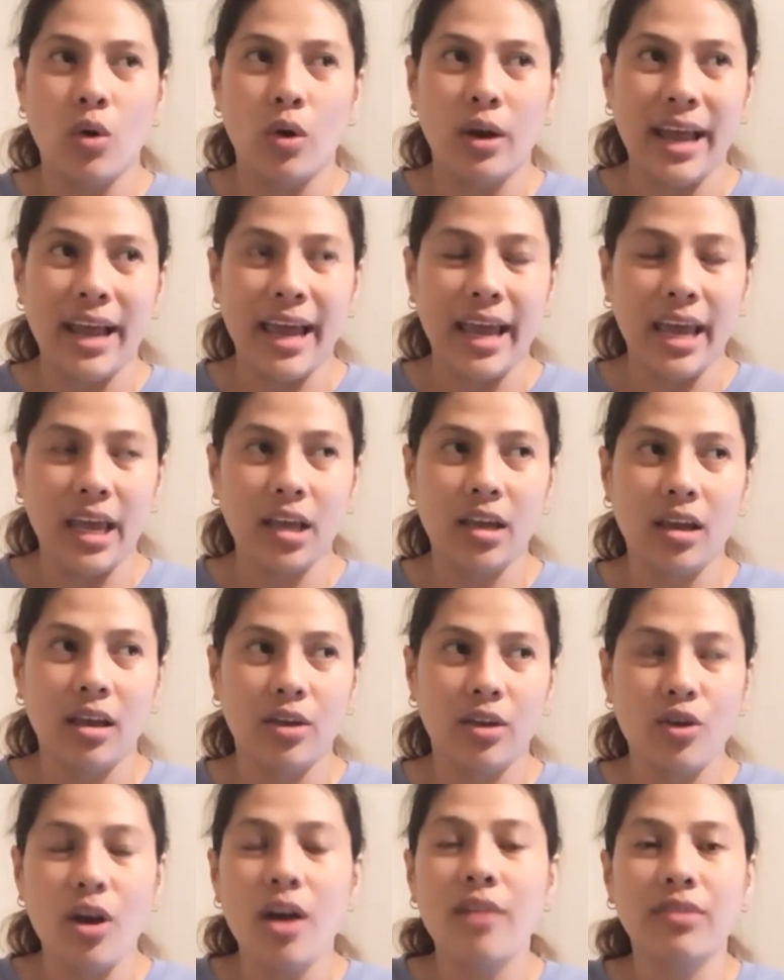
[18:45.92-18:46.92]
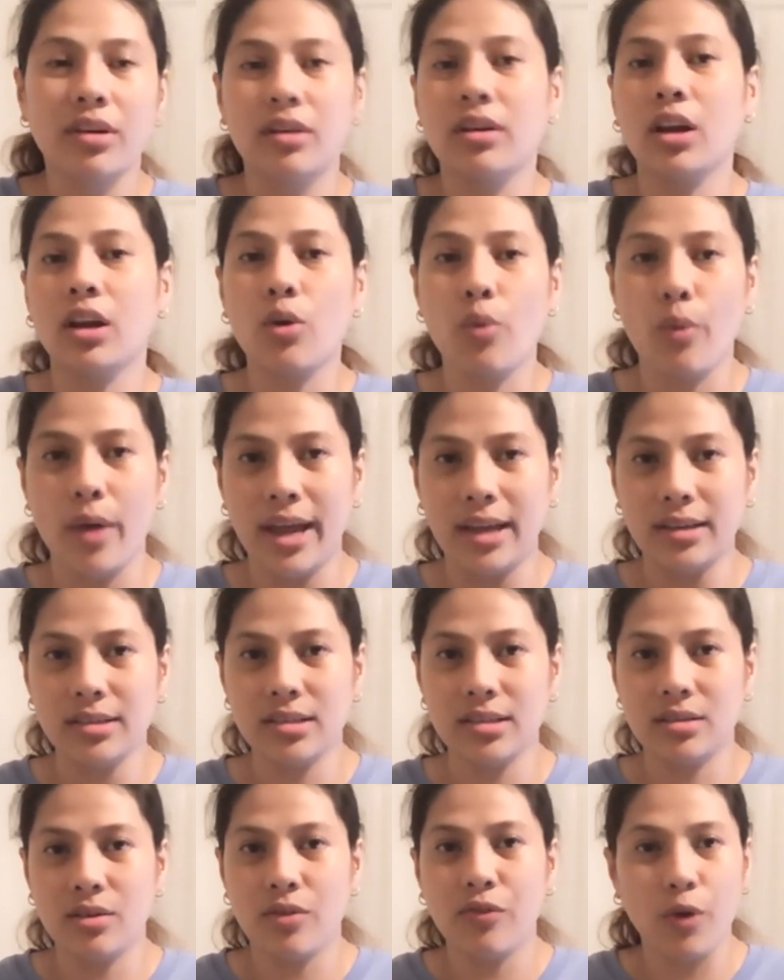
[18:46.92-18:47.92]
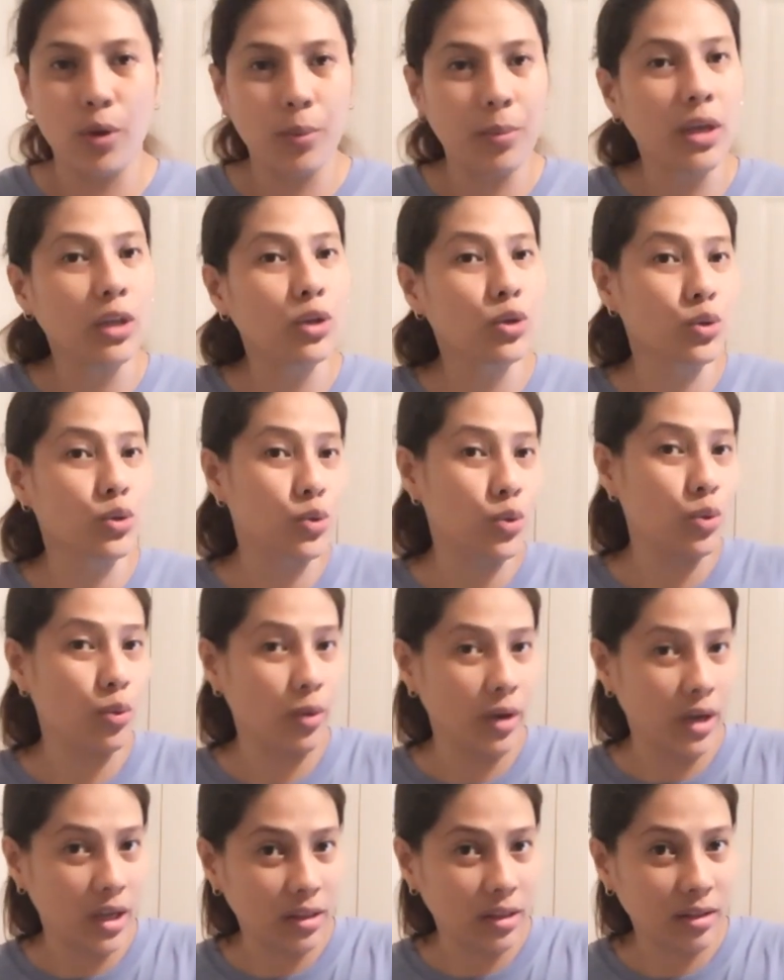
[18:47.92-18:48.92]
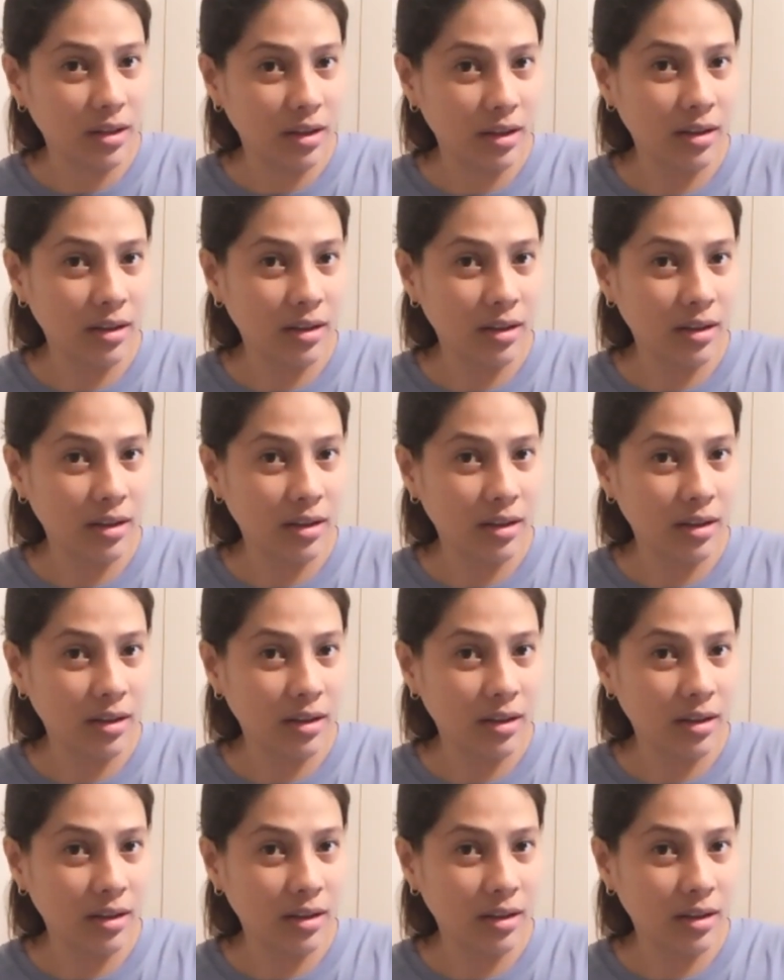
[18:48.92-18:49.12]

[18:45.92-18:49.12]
like you have a request for me to do it